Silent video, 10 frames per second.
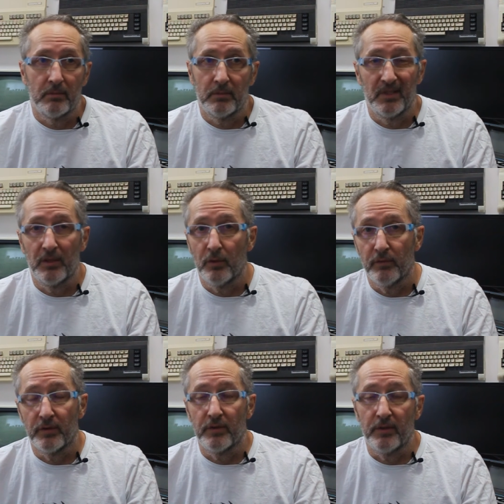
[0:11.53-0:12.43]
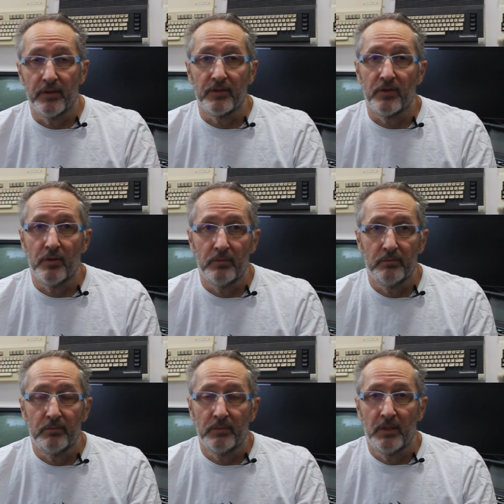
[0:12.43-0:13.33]
a little over 2 years ago.
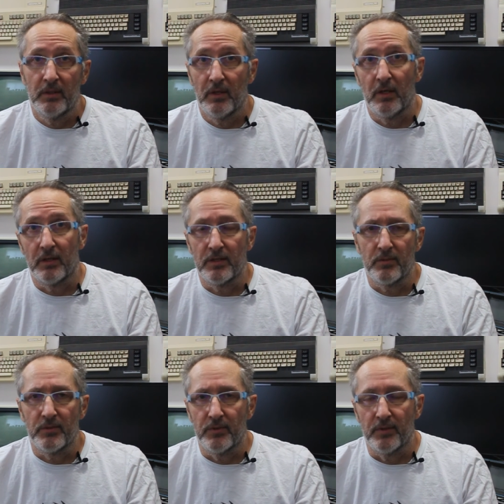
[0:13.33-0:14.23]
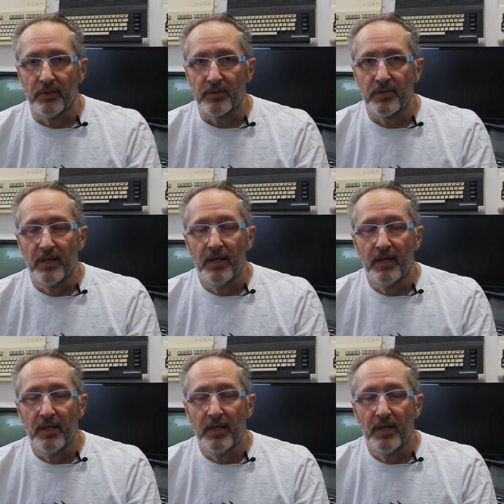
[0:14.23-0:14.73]
August was 2 years.